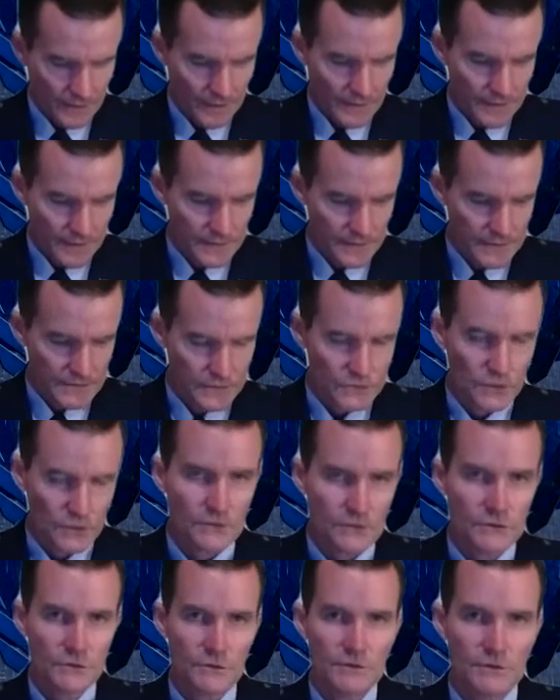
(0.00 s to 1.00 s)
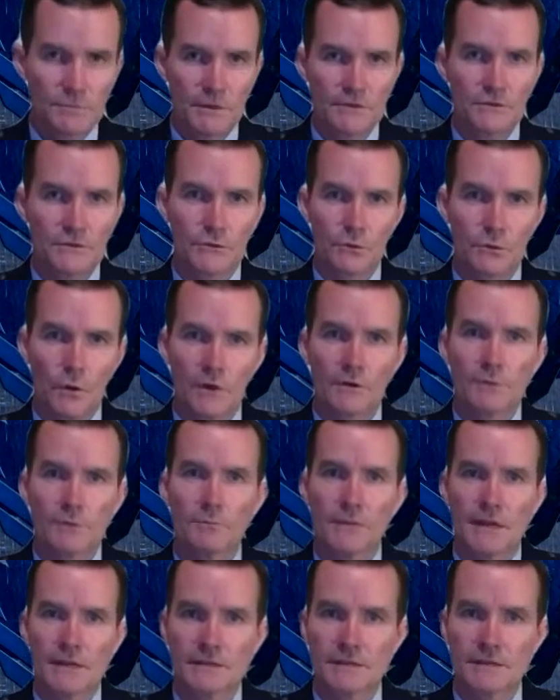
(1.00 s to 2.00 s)
This is also a special squadron
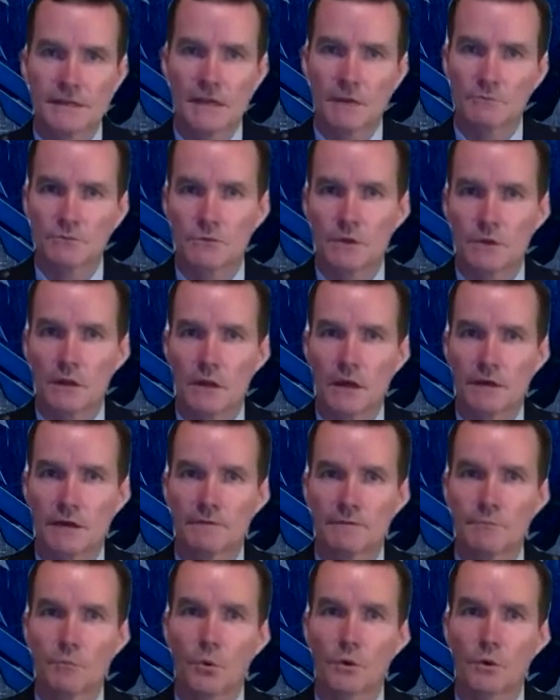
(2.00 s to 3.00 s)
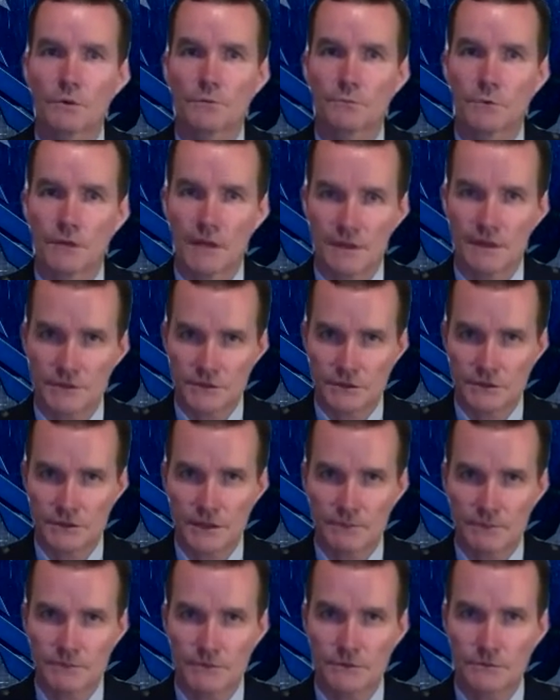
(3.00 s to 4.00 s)
because it comes with a lot of important
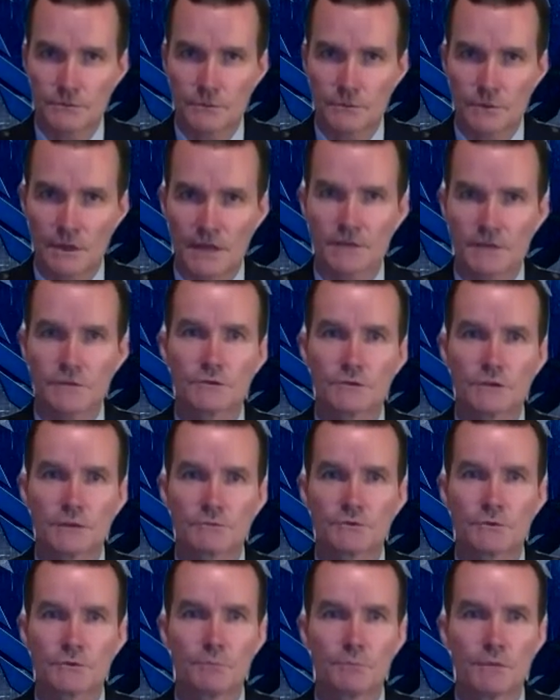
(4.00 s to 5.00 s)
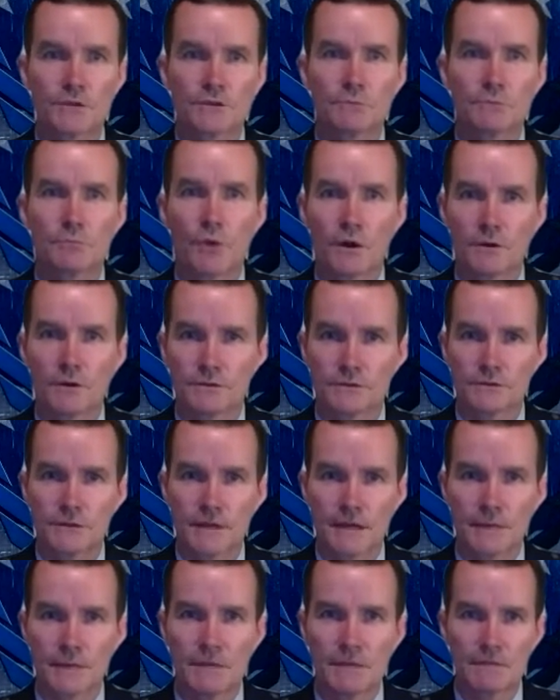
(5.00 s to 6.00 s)
relationships. Relationships with mission partners
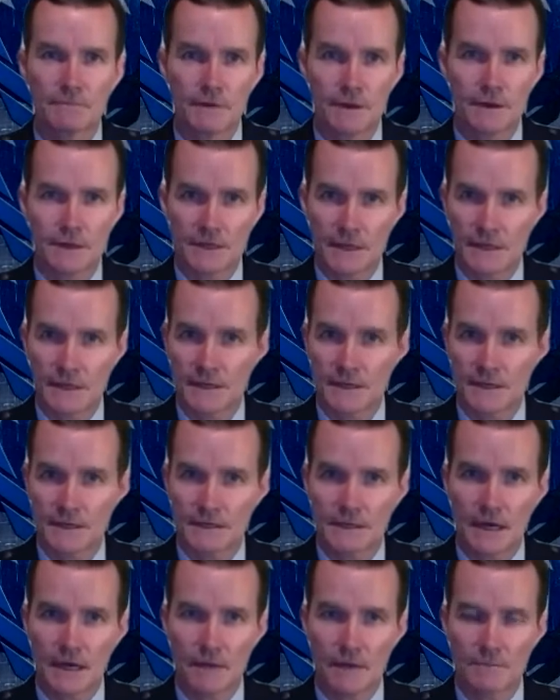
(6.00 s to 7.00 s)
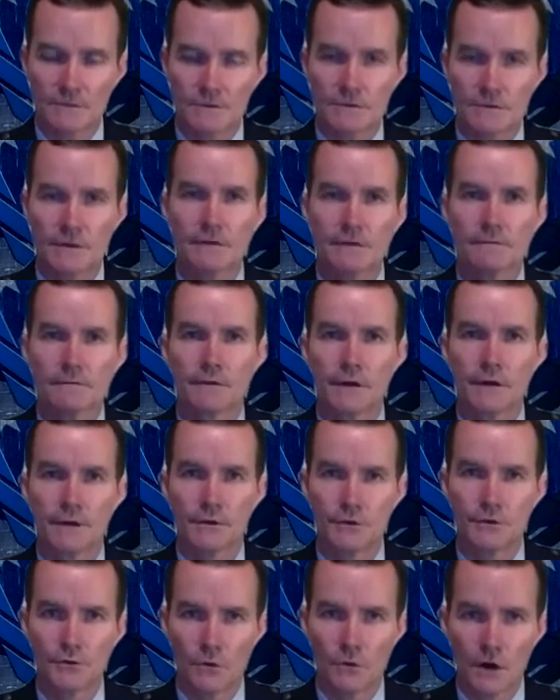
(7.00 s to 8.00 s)
that can be very delicate at times, very
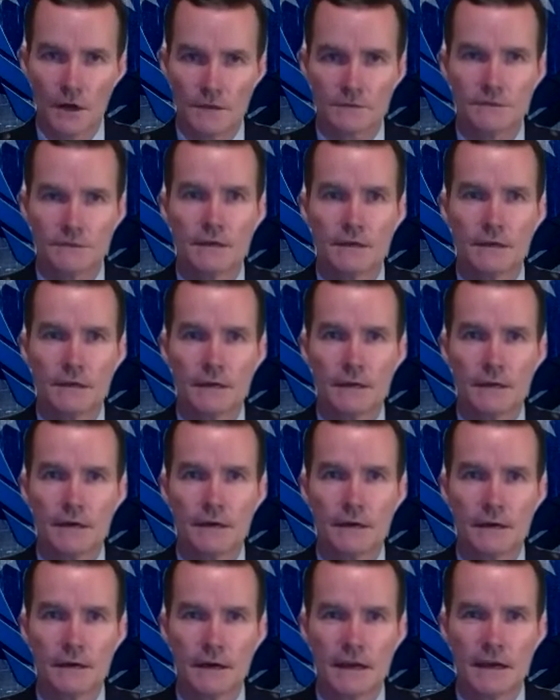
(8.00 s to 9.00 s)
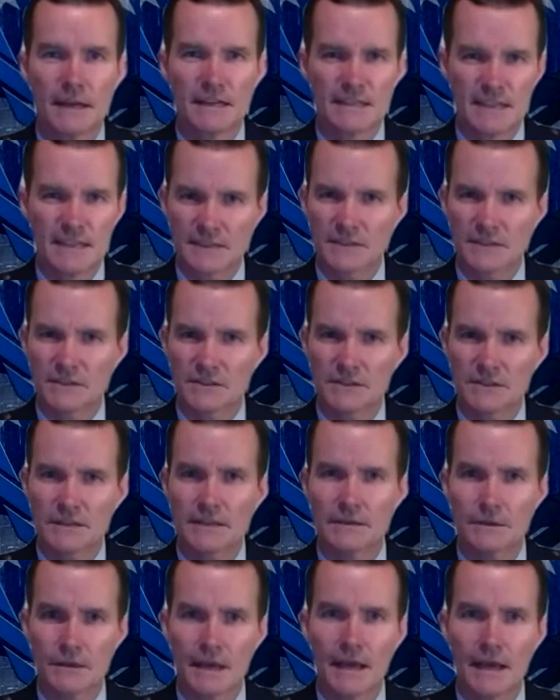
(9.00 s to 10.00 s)
nuanced, and it takes a
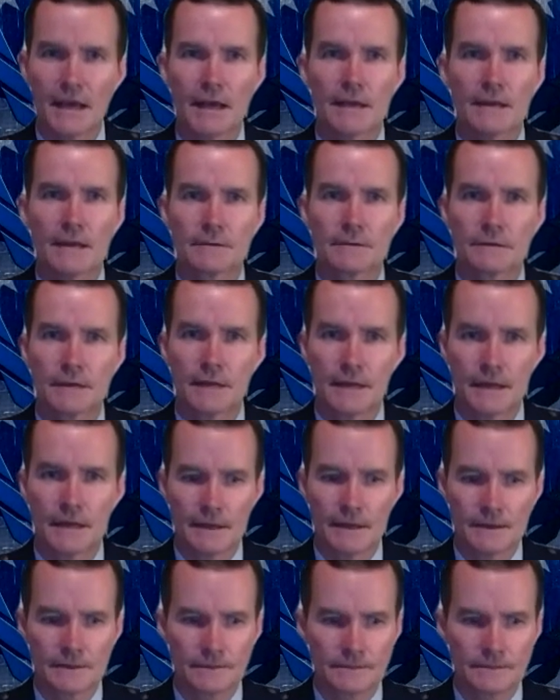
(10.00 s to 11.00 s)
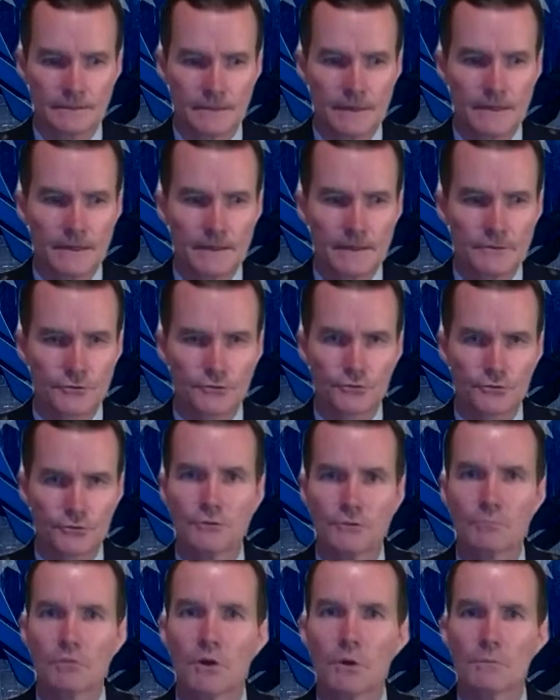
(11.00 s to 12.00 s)
skilled hand and true
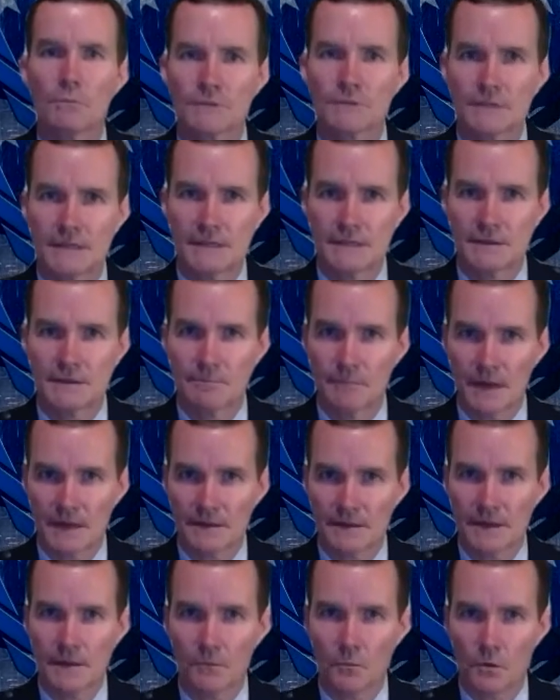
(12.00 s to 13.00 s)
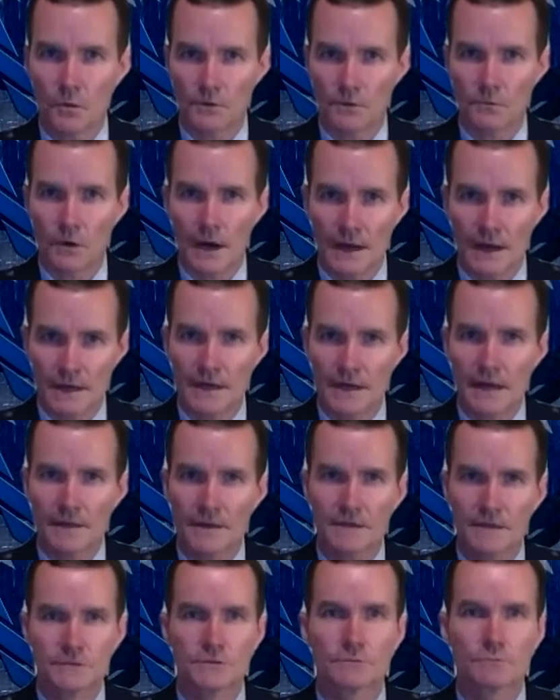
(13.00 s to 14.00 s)
diplomacy to make that work right. And I
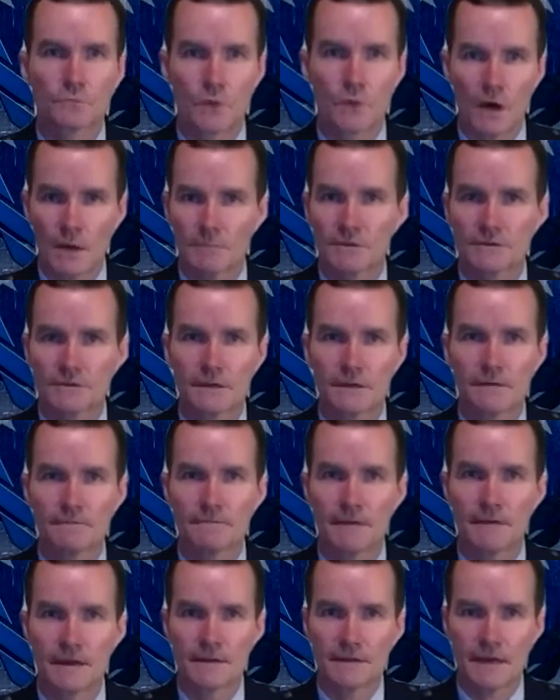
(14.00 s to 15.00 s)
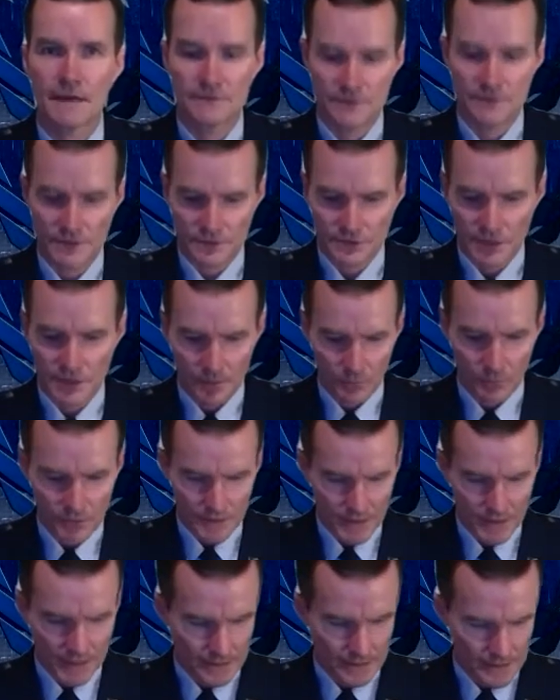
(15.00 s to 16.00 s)
think Rob has done a fantastic job with
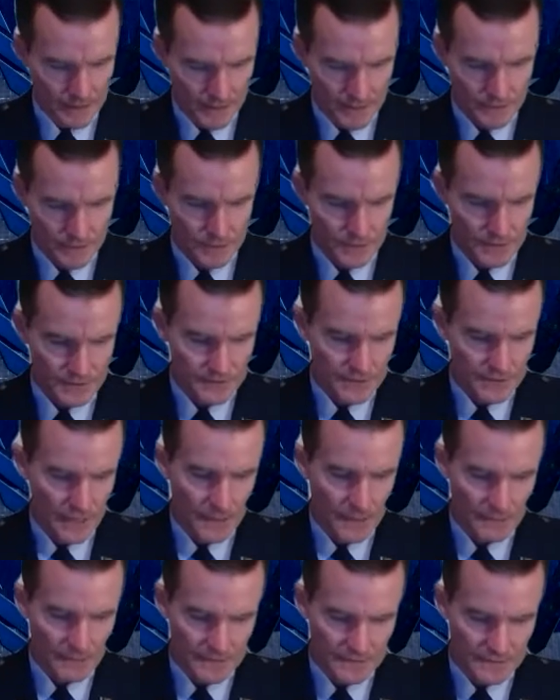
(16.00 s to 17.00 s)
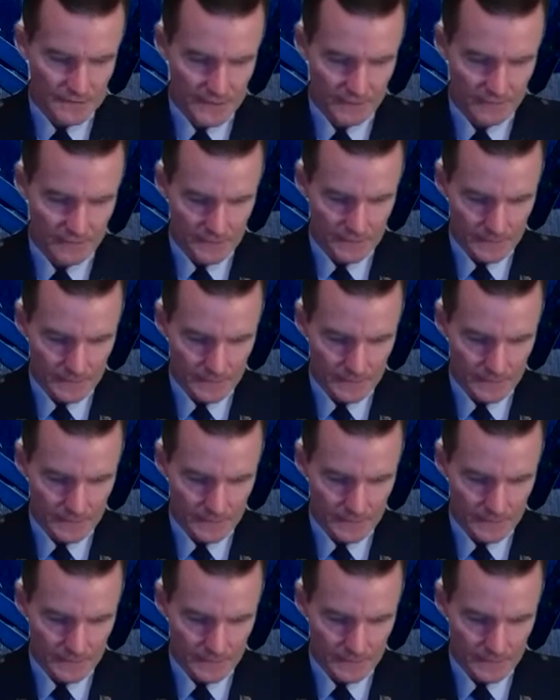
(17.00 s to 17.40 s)
that during his time at the 7th.